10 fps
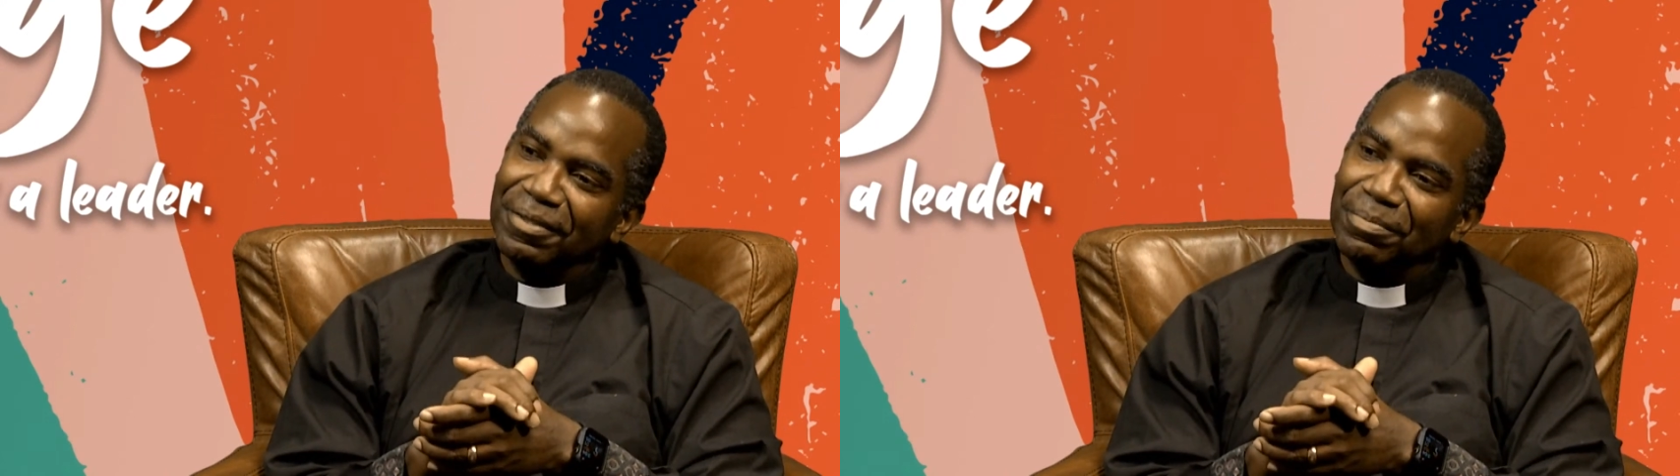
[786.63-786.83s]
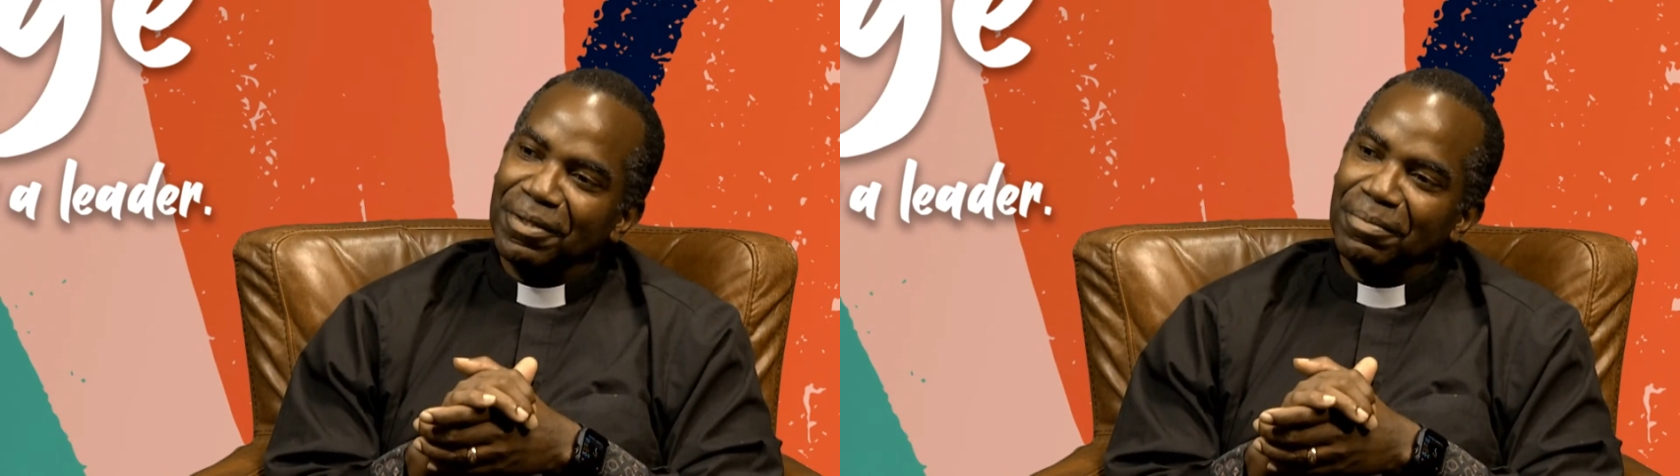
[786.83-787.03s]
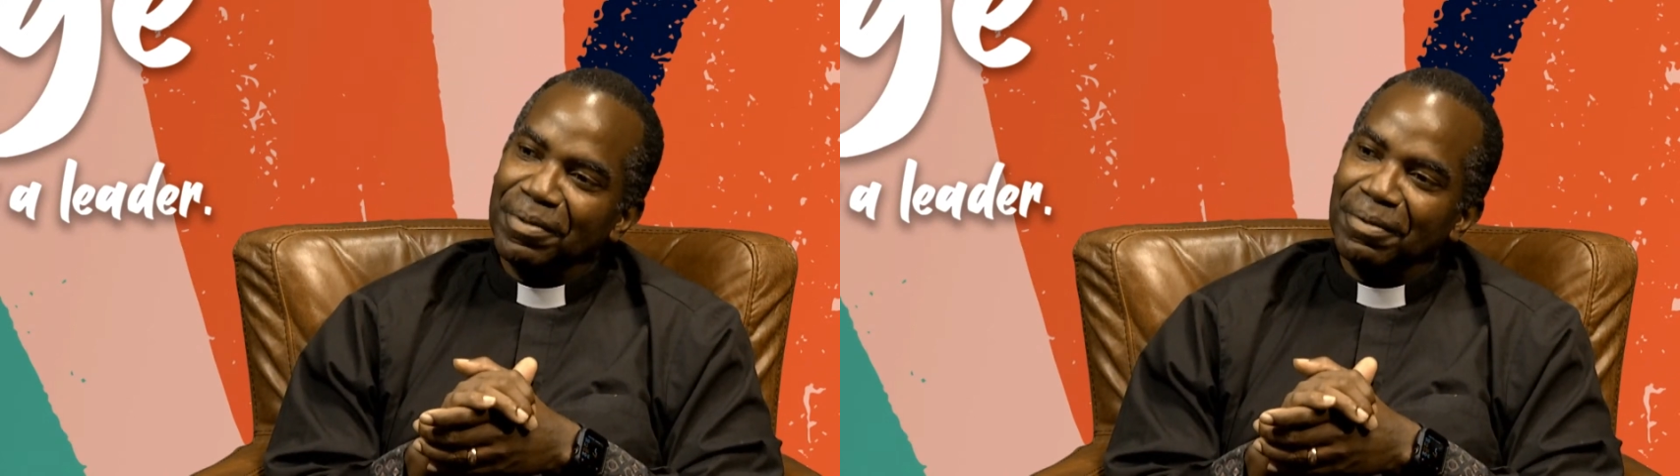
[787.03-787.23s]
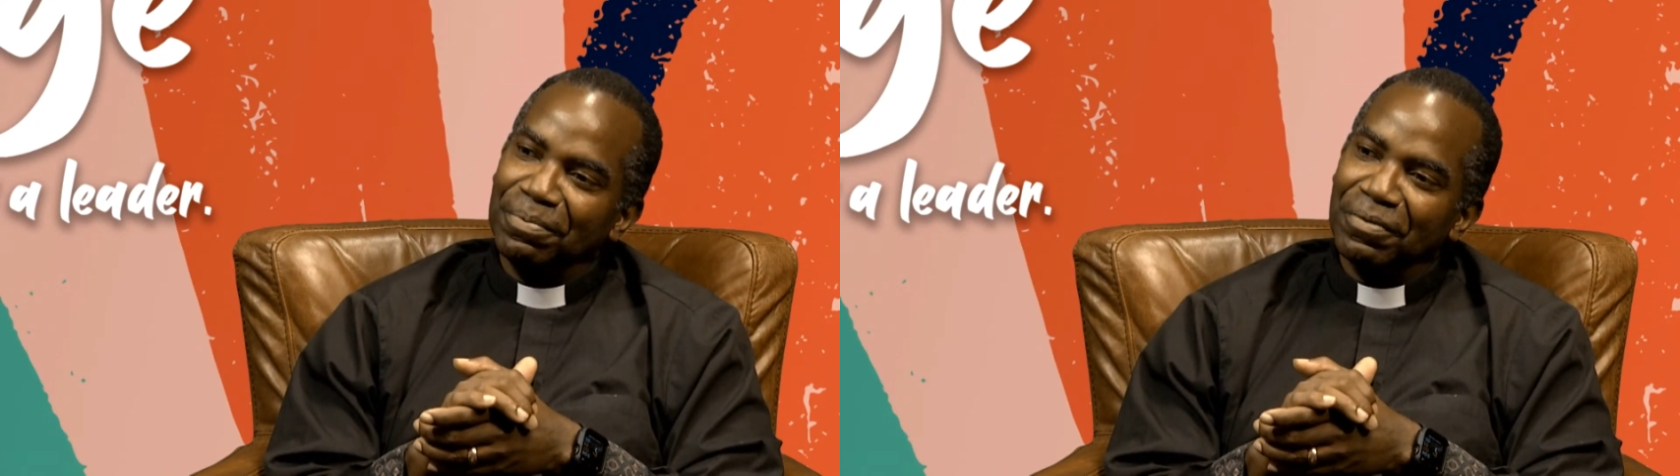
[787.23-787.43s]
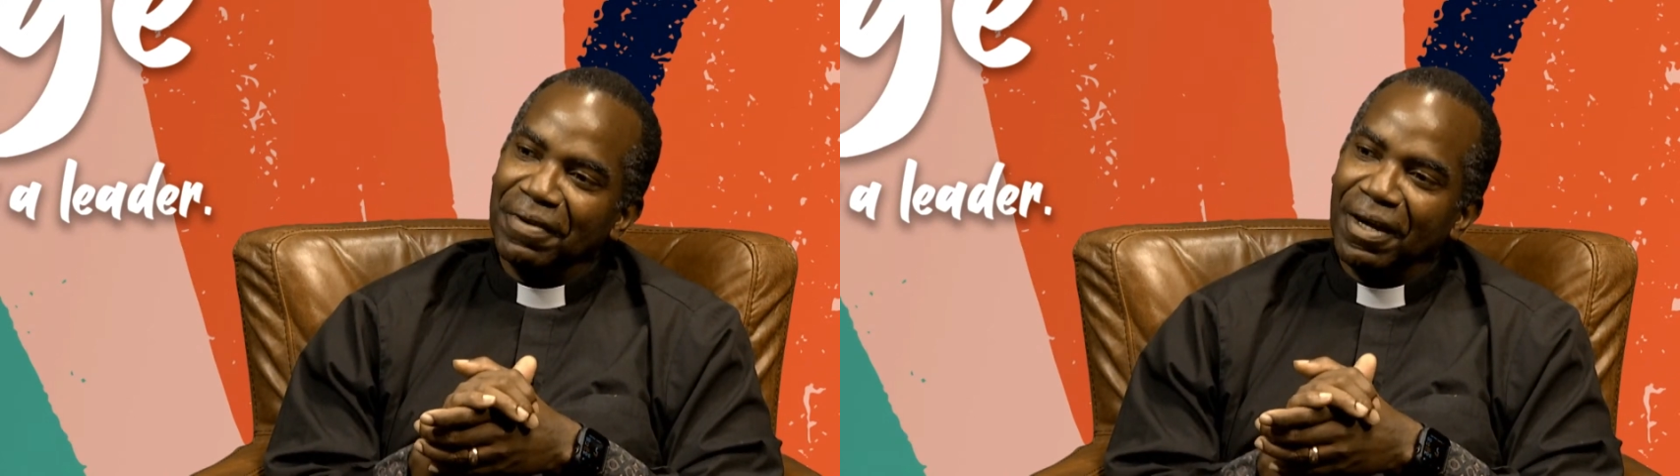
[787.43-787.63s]
to be a bit
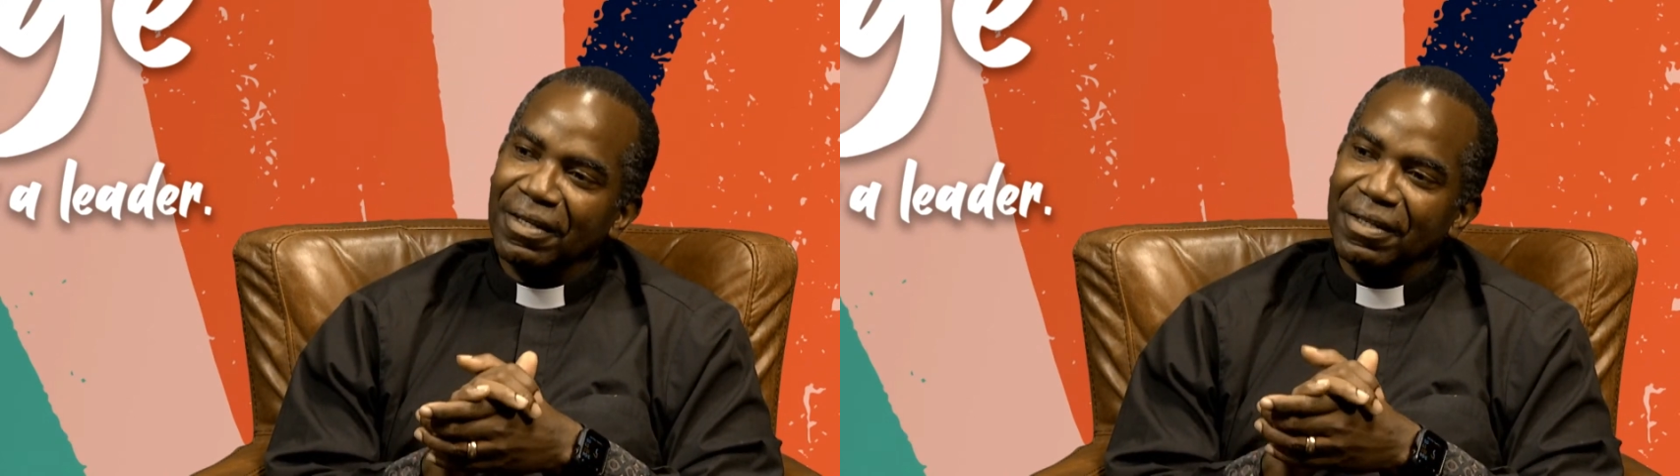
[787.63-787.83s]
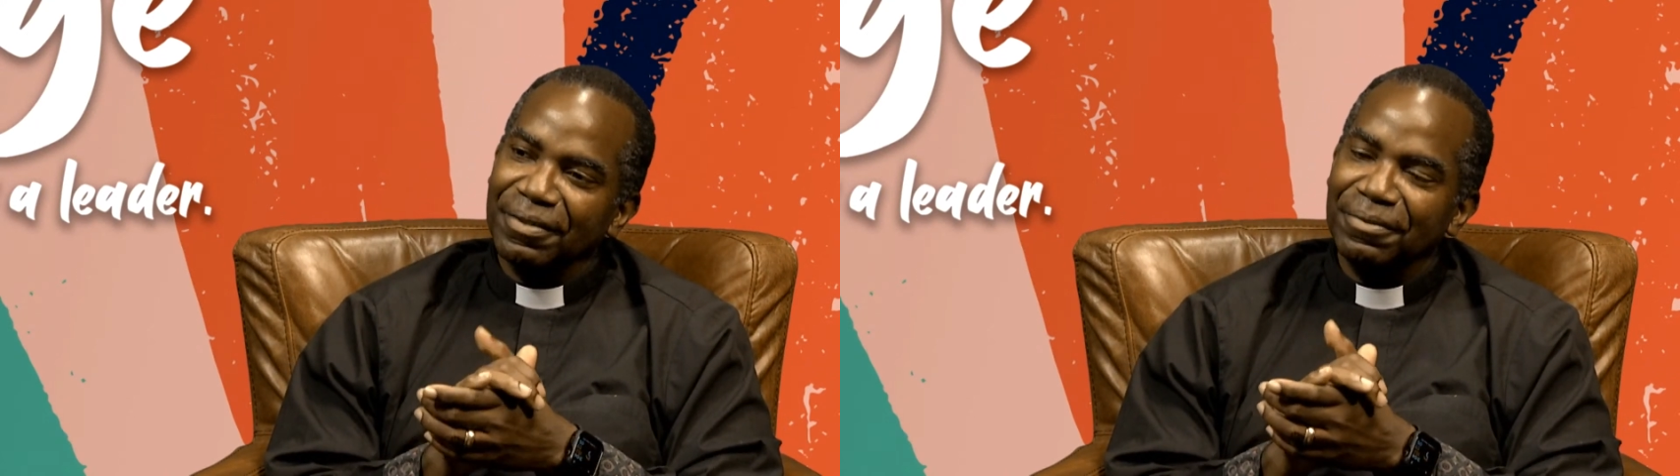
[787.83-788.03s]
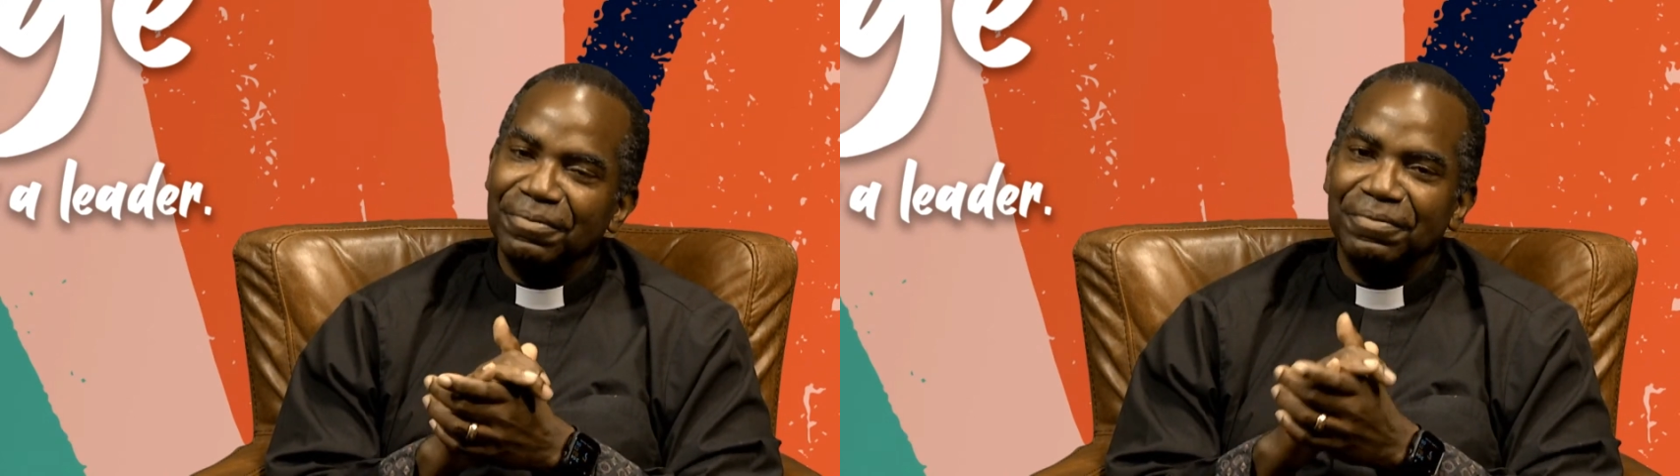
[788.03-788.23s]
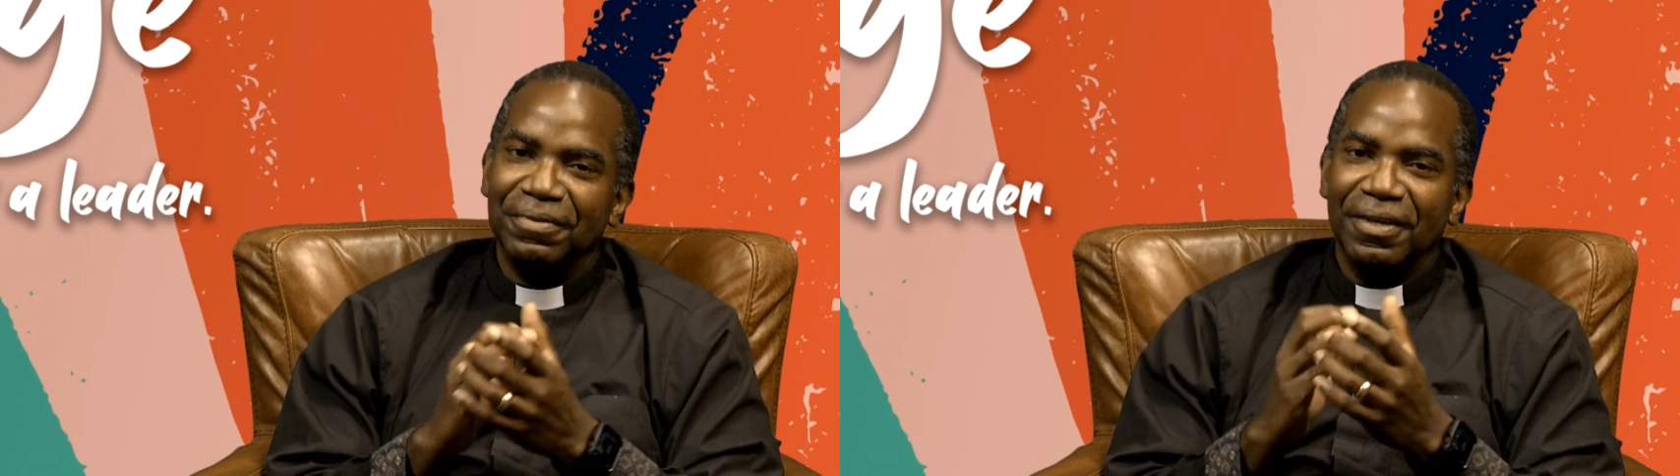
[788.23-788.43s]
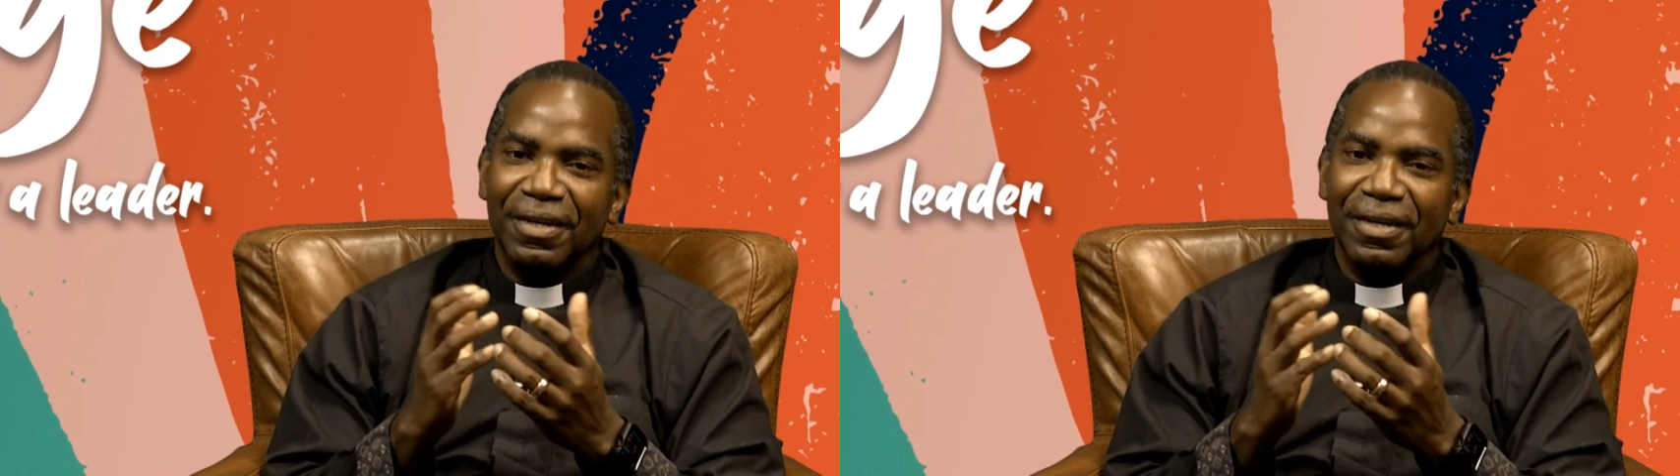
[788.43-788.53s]
provocative,